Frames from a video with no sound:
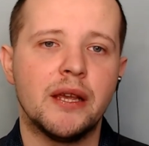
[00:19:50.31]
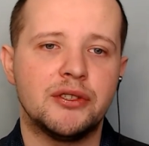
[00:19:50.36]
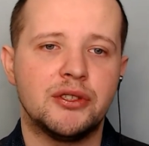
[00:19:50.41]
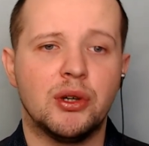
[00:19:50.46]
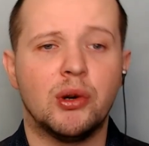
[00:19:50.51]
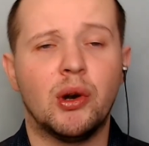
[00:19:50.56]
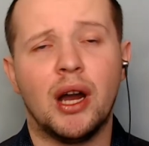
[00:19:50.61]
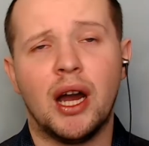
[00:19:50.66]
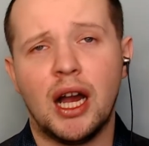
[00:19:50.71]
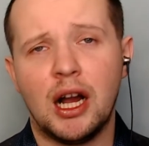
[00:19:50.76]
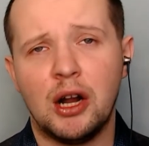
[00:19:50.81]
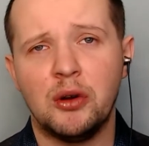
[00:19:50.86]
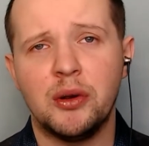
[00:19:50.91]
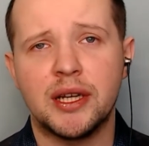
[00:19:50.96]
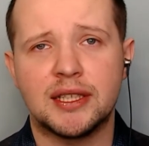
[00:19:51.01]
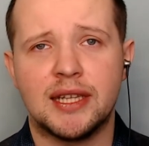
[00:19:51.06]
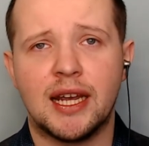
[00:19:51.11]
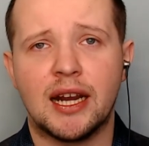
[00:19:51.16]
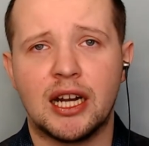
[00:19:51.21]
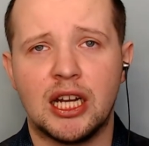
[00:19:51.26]
So how
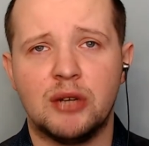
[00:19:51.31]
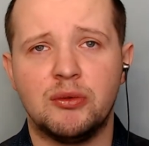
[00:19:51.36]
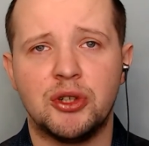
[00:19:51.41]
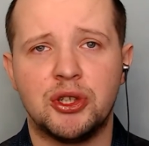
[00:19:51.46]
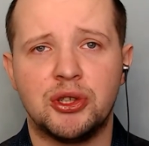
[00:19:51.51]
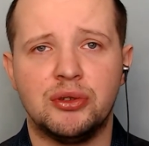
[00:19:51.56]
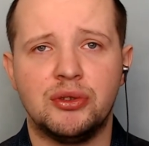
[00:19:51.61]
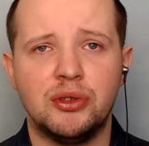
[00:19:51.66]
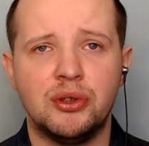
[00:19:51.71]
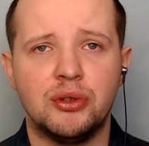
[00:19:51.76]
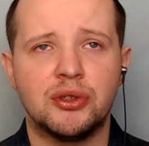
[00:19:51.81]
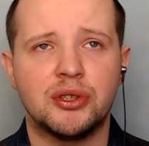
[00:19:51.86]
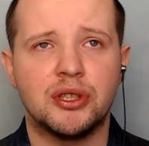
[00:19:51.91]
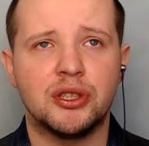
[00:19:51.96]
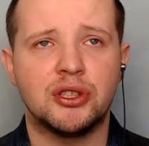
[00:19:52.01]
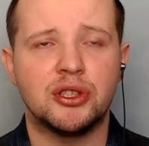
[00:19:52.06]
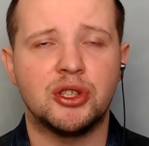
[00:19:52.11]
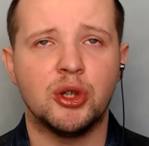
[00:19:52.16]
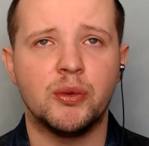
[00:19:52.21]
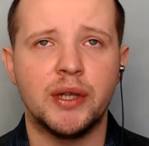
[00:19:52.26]
exactly we should use
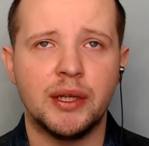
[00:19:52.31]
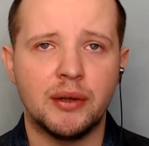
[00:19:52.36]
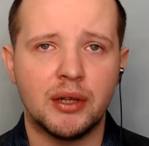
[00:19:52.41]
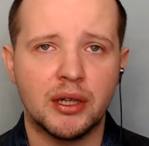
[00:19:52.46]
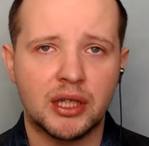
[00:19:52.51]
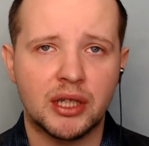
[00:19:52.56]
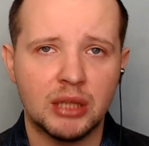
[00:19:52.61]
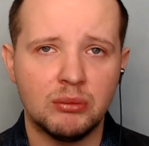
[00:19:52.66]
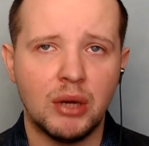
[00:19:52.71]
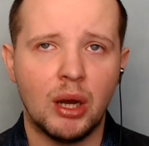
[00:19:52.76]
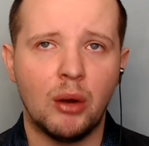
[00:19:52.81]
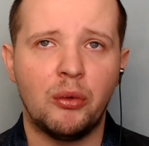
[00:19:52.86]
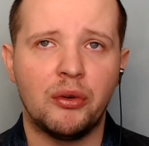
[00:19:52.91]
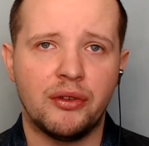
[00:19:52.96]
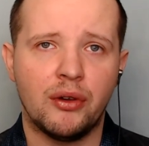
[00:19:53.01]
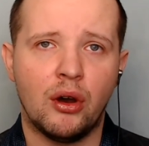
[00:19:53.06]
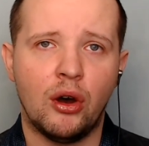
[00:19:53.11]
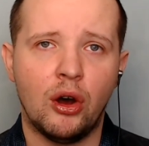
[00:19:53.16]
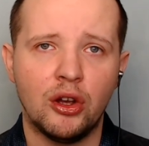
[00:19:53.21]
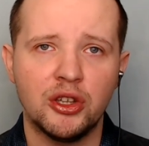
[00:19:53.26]
it. So we came up
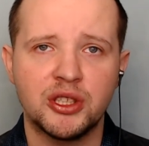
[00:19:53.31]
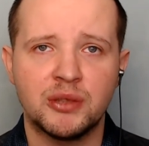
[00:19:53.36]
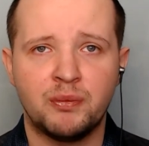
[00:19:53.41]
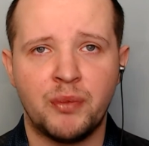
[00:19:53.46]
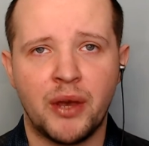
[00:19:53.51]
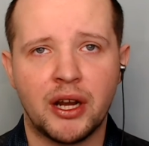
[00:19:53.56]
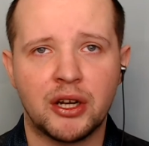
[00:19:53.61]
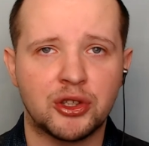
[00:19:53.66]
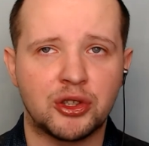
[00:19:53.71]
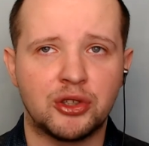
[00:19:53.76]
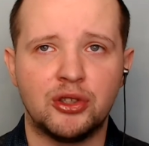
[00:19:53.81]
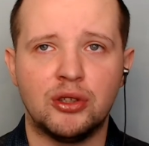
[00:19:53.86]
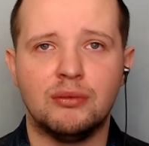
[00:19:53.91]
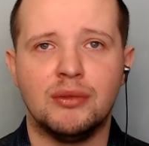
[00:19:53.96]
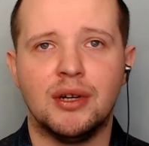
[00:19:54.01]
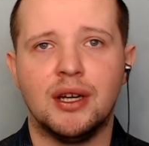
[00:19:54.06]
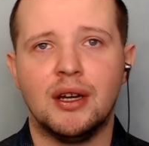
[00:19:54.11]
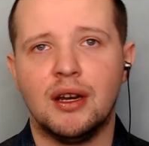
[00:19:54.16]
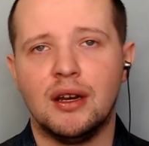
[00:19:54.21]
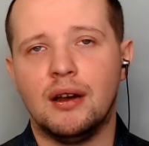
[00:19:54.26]
with the whole
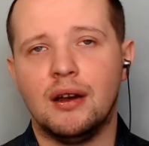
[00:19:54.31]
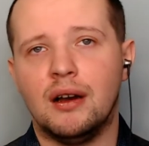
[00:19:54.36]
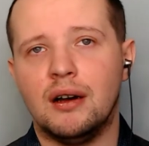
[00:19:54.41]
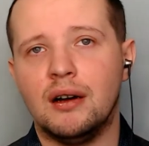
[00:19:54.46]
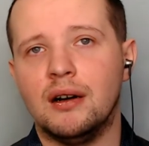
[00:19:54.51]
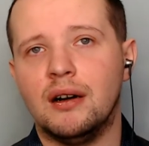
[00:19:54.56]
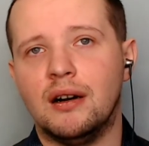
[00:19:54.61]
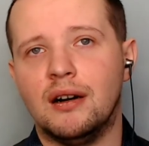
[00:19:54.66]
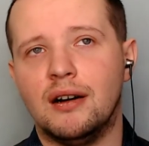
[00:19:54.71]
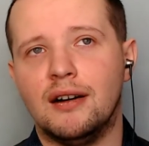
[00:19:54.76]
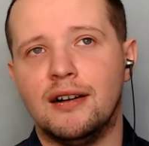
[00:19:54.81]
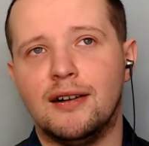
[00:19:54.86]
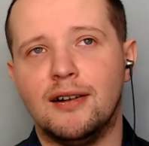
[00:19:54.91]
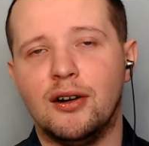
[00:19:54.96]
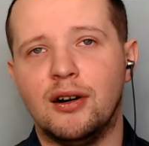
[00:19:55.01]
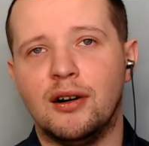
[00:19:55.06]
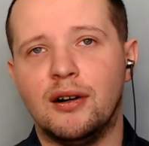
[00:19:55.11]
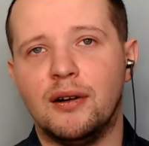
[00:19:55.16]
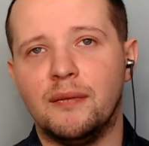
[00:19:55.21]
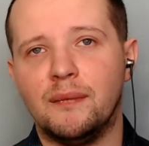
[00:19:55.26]
spectrum
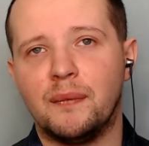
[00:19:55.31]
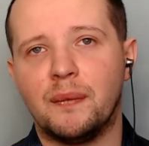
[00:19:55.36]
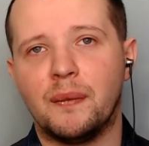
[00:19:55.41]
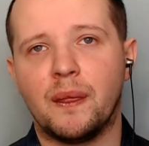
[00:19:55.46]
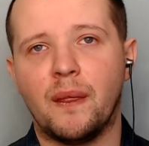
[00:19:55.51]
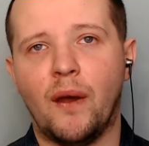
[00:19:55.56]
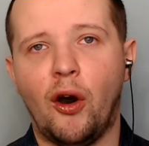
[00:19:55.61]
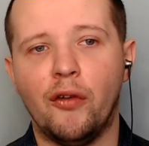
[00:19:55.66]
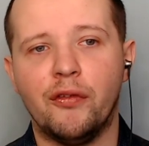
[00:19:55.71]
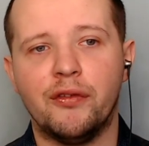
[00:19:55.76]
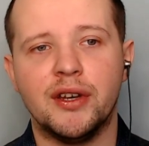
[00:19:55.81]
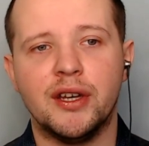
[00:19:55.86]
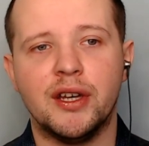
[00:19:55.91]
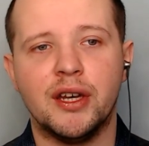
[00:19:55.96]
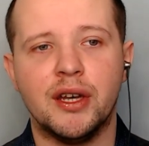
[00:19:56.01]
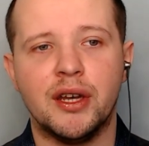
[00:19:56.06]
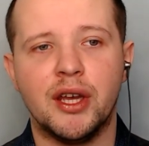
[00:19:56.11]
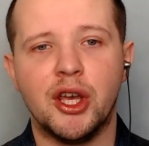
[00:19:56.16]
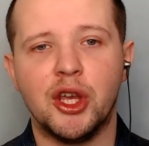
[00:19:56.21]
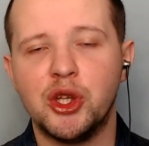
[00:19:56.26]
of
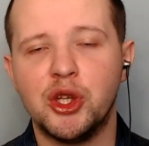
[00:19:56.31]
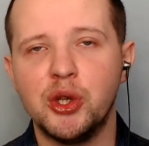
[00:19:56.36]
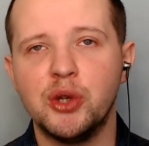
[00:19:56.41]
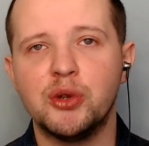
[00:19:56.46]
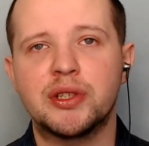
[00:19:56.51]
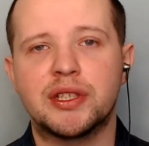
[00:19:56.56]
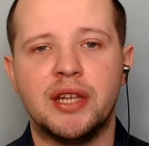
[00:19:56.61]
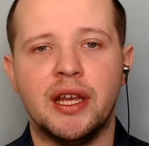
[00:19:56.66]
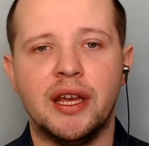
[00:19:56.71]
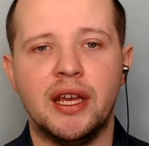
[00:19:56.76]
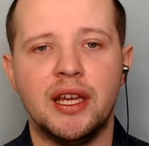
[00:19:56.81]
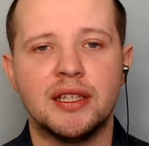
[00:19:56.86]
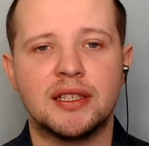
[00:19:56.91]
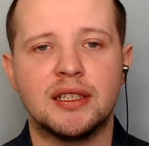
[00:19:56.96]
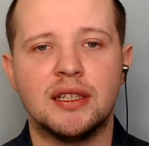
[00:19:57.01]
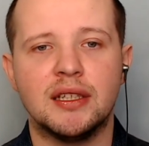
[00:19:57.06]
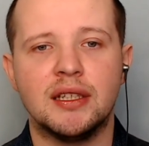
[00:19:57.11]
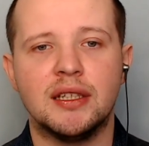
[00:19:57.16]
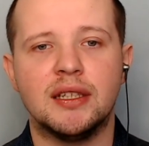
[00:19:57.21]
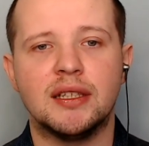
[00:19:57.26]
use
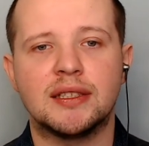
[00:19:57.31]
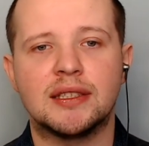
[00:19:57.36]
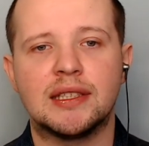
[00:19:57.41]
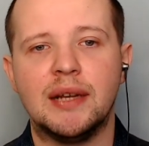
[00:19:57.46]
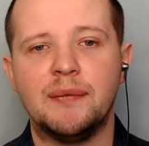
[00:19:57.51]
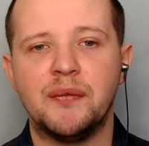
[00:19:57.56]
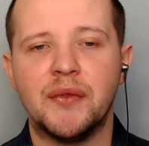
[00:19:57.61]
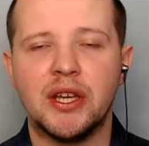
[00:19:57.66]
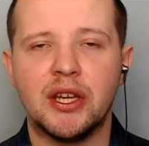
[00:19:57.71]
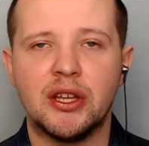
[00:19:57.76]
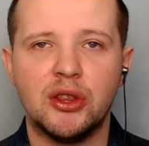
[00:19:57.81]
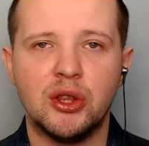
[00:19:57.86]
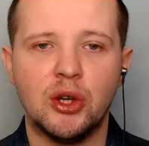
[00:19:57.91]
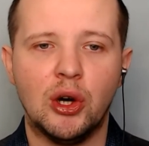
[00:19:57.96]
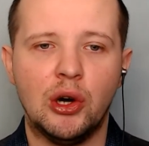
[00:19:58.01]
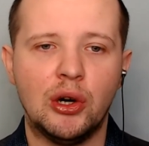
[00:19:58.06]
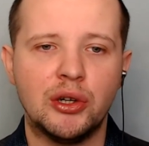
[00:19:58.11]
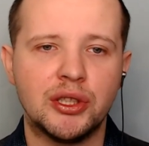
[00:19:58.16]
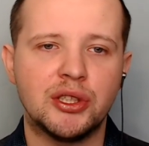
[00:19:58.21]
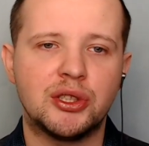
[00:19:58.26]
cases in
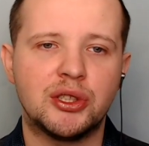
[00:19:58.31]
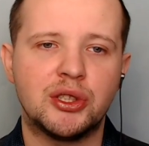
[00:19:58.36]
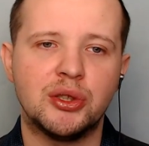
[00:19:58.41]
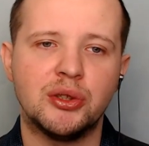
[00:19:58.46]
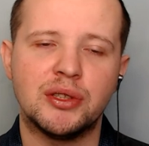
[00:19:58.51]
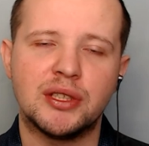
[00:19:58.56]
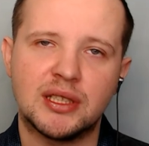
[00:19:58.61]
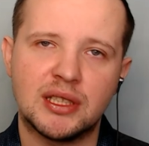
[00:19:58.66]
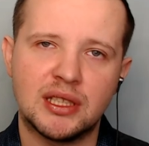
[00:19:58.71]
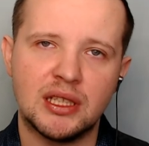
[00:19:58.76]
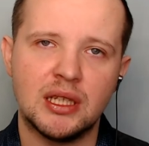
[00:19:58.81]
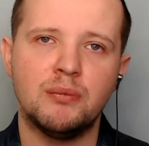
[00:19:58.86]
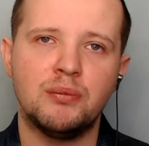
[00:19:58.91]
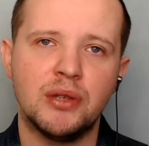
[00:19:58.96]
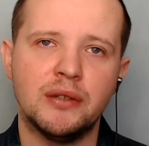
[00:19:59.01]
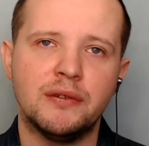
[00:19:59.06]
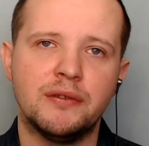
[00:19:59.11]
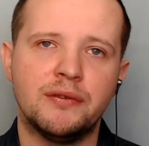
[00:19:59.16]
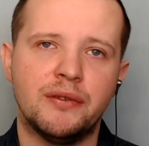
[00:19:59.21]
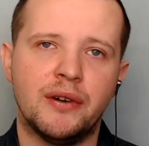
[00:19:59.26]
order to
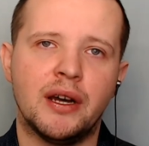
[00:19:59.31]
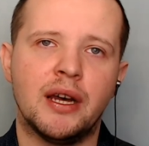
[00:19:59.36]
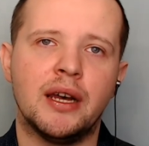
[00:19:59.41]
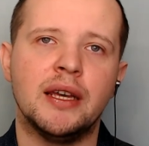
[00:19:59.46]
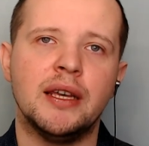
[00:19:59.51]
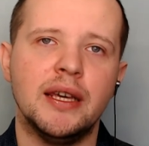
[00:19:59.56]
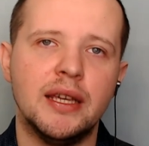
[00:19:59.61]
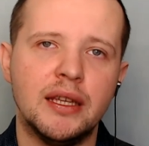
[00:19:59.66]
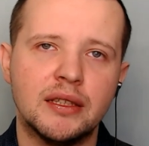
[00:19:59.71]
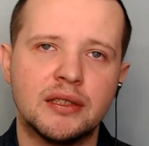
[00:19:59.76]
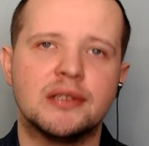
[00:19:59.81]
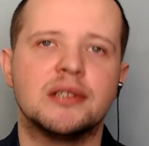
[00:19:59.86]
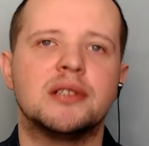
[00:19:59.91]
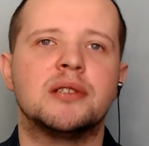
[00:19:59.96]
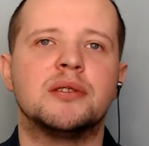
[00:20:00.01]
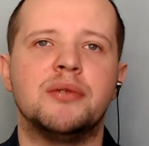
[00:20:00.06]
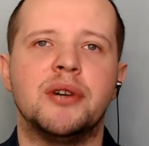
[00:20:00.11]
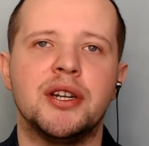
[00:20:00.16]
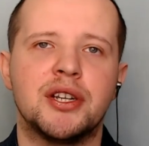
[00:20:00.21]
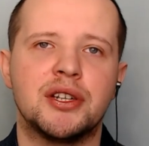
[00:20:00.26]
simplify
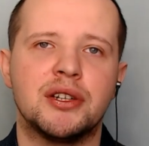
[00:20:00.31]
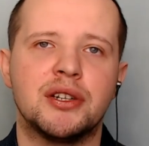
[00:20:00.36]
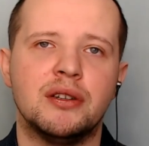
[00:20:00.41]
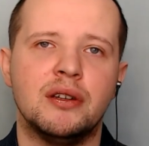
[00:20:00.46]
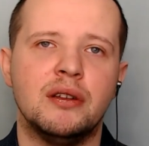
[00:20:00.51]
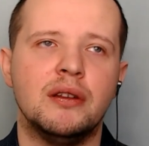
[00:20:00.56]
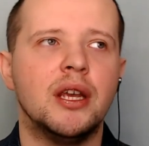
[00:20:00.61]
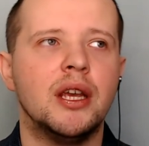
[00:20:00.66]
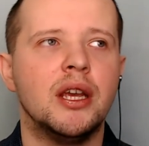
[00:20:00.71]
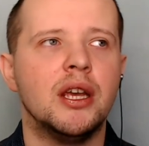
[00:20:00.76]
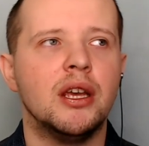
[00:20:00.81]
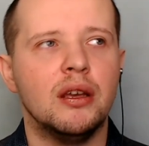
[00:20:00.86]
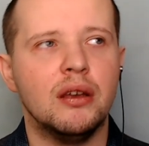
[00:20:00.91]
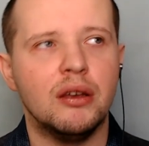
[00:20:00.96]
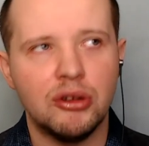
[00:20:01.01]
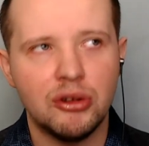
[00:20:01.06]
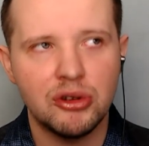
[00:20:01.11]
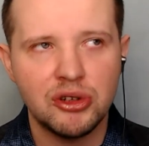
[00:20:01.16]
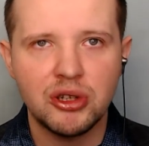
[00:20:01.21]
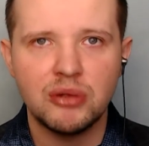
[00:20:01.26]
integration
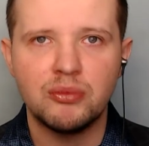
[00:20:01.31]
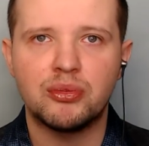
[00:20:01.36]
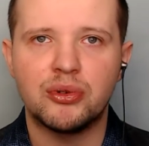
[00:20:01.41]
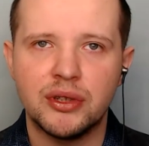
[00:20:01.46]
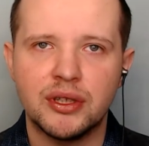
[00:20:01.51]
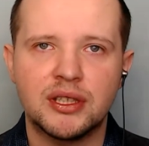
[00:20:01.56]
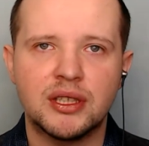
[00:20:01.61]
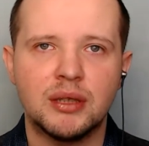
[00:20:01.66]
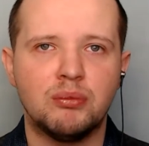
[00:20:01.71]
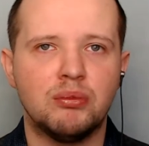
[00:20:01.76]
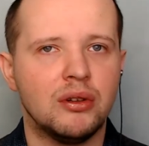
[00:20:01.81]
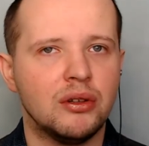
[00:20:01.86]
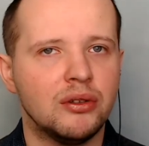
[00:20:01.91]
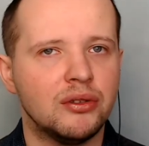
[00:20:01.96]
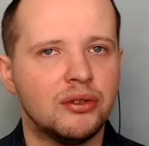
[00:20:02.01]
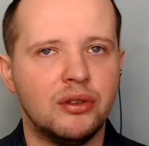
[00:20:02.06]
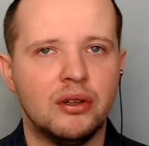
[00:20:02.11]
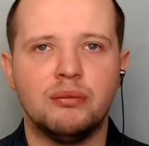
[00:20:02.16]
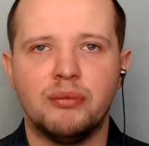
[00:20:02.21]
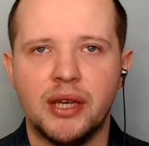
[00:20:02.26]
using principle
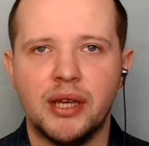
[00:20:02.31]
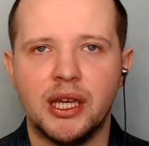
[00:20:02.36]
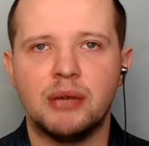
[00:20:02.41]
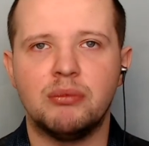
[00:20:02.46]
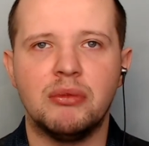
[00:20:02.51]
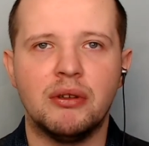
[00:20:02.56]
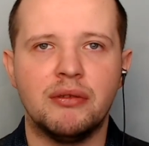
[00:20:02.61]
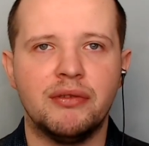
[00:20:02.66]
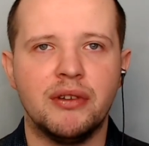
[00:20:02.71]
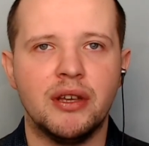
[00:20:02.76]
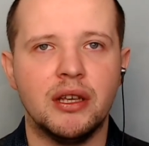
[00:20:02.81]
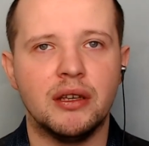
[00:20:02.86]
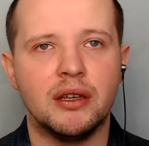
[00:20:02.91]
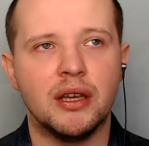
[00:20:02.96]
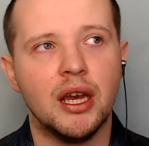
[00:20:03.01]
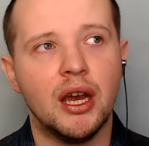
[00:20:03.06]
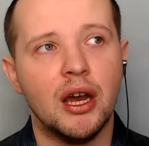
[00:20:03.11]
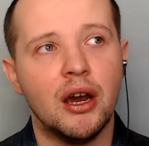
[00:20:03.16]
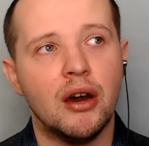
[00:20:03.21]
don't make me think.